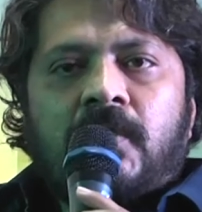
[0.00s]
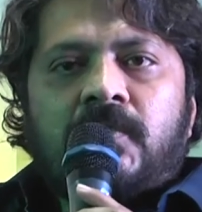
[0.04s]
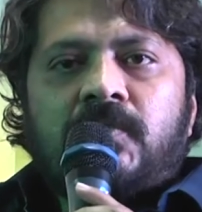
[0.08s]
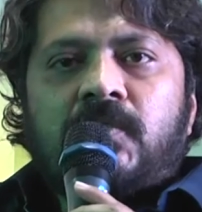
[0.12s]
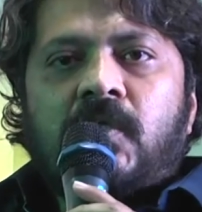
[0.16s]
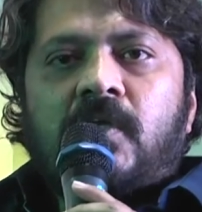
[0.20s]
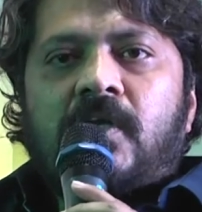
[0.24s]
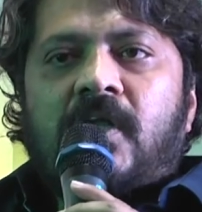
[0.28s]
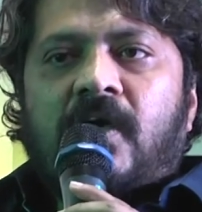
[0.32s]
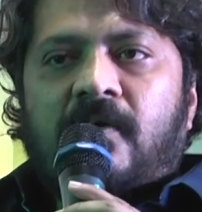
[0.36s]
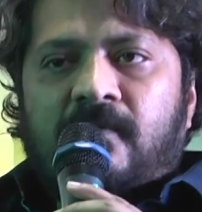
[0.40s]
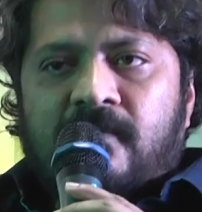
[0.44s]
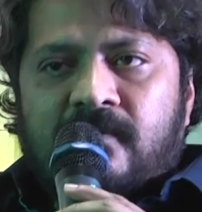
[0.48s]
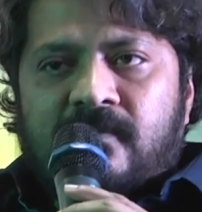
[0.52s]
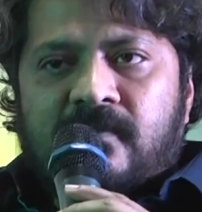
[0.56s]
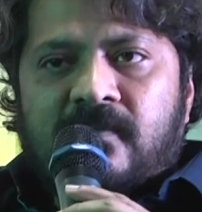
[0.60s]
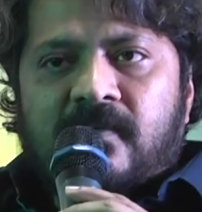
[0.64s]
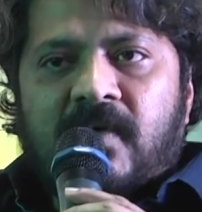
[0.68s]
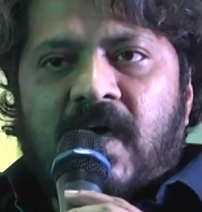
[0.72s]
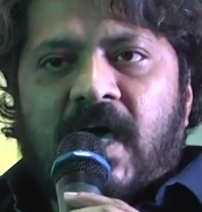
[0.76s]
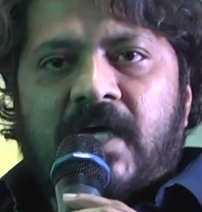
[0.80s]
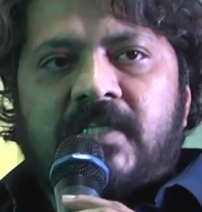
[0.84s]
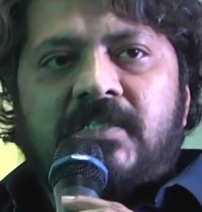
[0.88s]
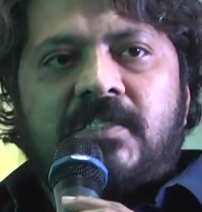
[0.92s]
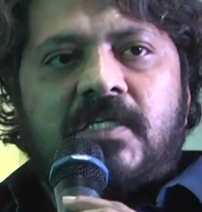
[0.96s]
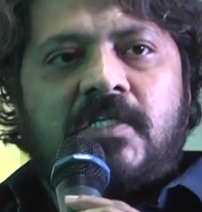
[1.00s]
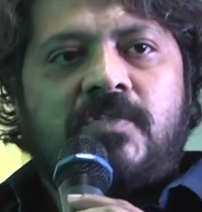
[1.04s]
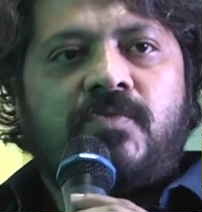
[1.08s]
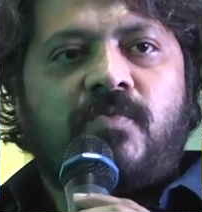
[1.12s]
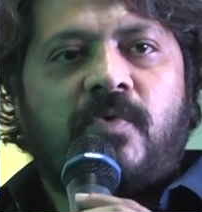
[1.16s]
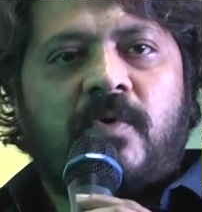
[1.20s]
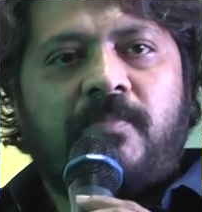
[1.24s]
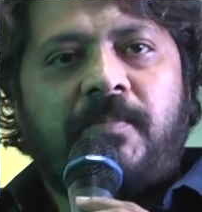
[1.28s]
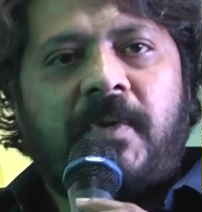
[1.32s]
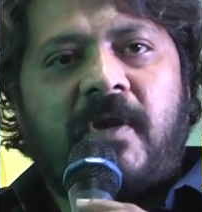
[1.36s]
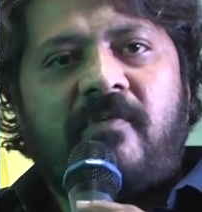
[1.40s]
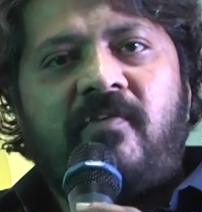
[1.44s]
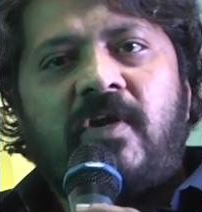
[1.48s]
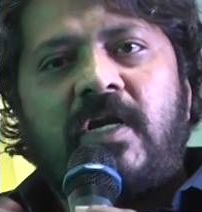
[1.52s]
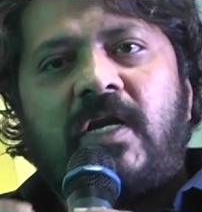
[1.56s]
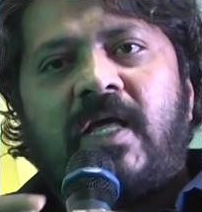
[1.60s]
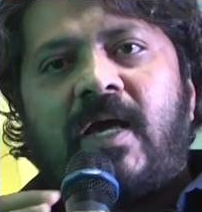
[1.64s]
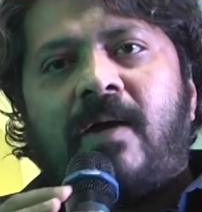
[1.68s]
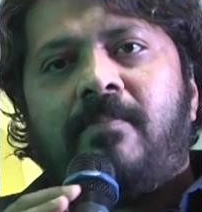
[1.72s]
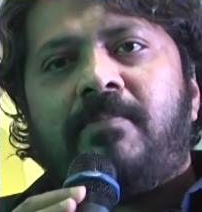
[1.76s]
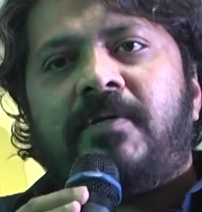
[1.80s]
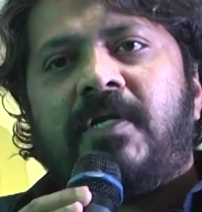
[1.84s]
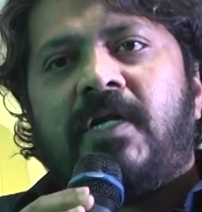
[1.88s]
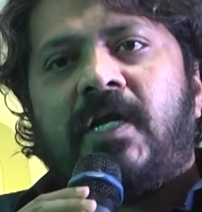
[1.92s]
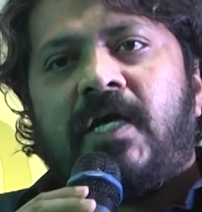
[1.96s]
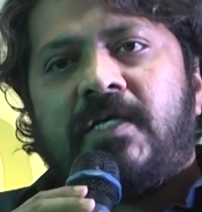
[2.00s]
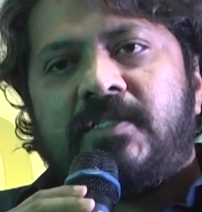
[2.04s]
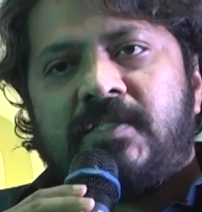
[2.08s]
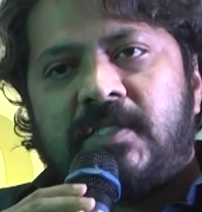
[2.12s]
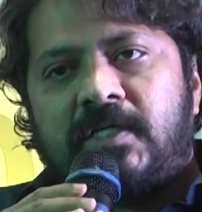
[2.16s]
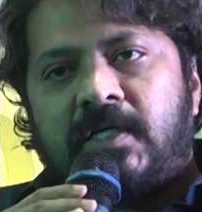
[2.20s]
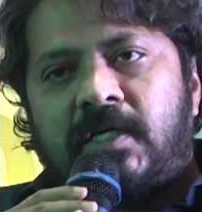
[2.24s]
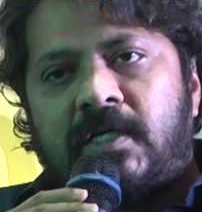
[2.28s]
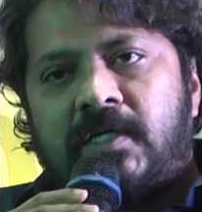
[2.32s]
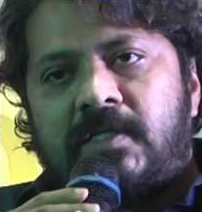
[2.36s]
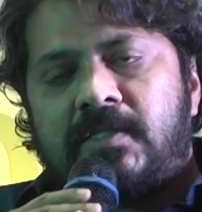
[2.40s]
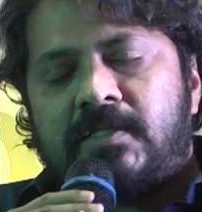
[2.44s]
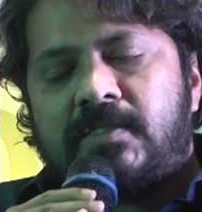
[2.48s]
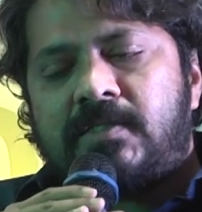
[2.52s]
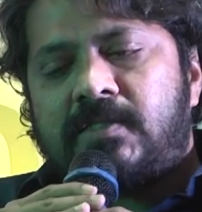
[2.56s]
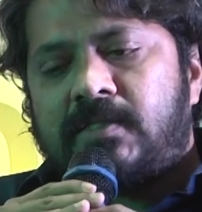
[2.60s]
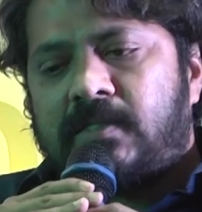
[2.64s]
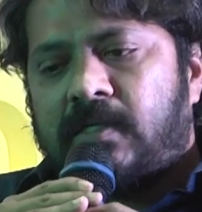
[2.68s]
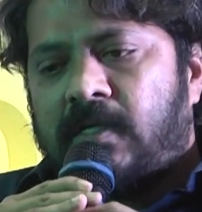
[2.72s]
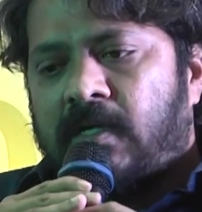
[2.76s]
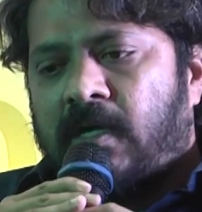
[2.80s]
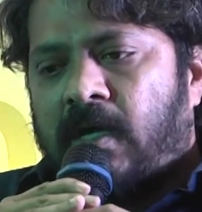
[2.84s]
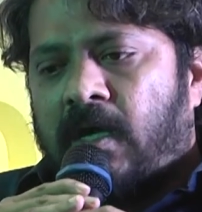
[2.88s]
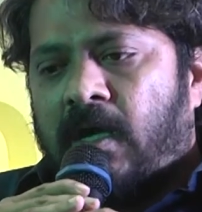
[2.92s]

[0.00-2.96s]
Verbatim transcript: So now access for private capital has increased.